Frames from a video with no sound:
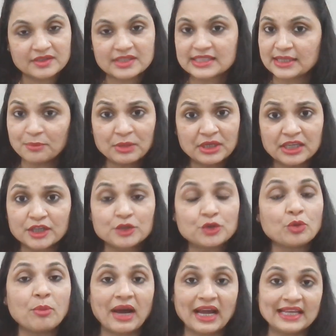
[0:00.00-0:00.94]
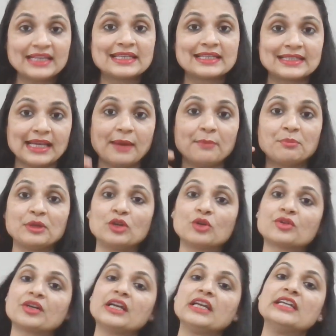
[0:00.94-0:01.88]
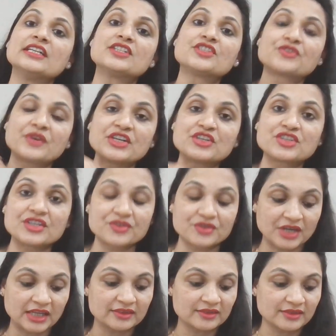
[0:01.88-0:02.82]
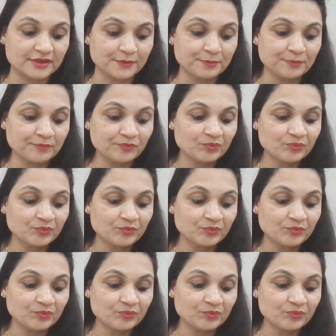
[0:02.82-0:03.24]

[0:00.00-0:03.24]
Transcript: similar to my example or illustration rather.